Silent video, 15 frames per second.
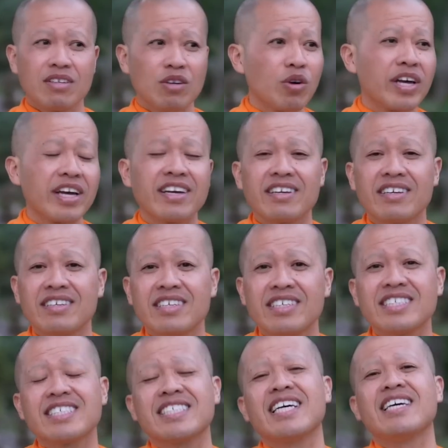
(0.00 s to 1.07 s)
Okay,
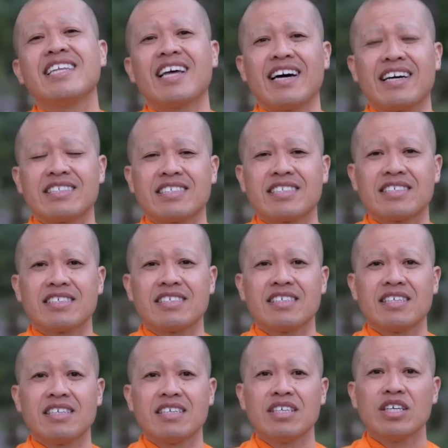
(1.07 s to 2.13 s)
say that.
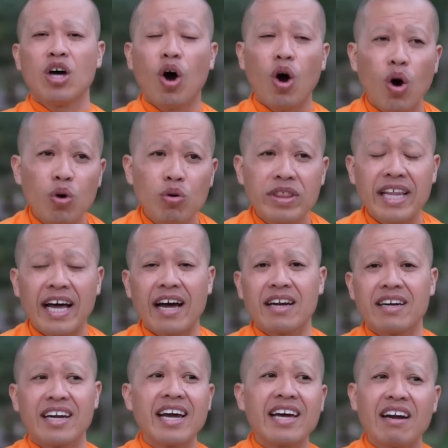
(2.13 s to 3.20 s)
Own that
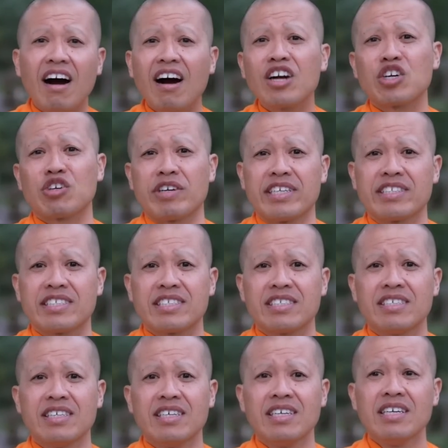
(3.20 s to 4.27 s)
and honor it.
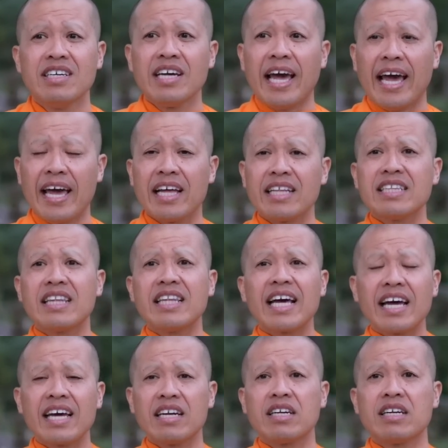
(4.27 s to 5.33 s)
And
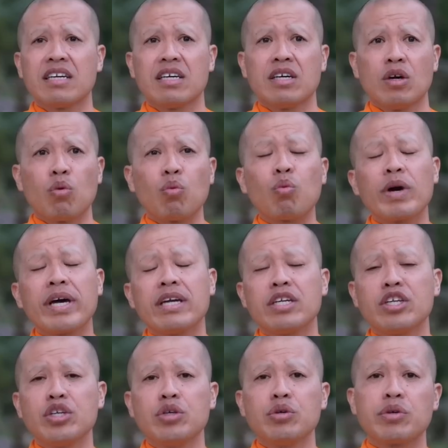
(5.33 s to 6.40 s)
then
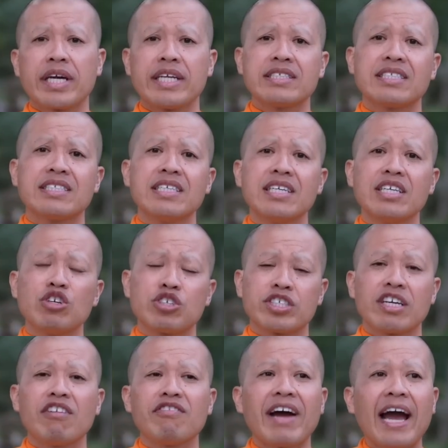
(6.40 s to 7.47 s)
when you can see
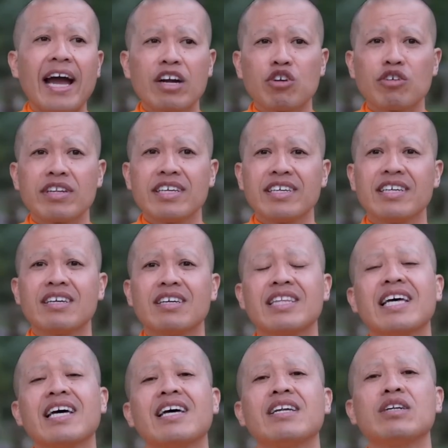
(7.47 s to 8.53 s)
yourself accurately,
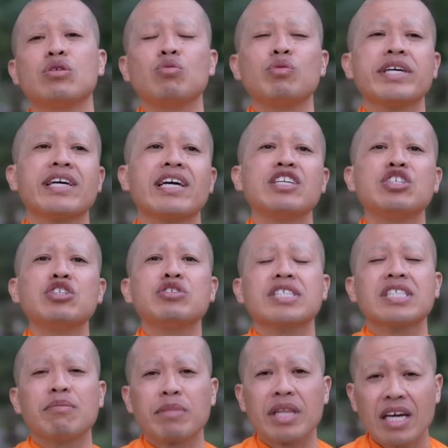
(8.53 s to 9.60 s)
then we can do
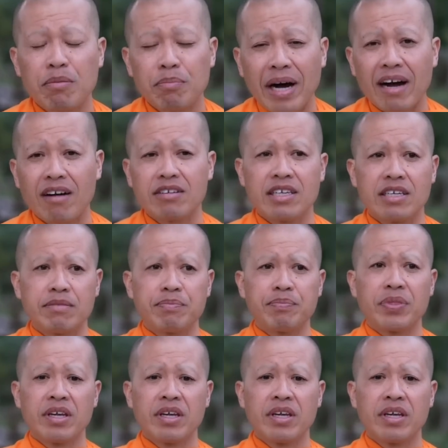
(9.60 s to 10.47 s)
something about it.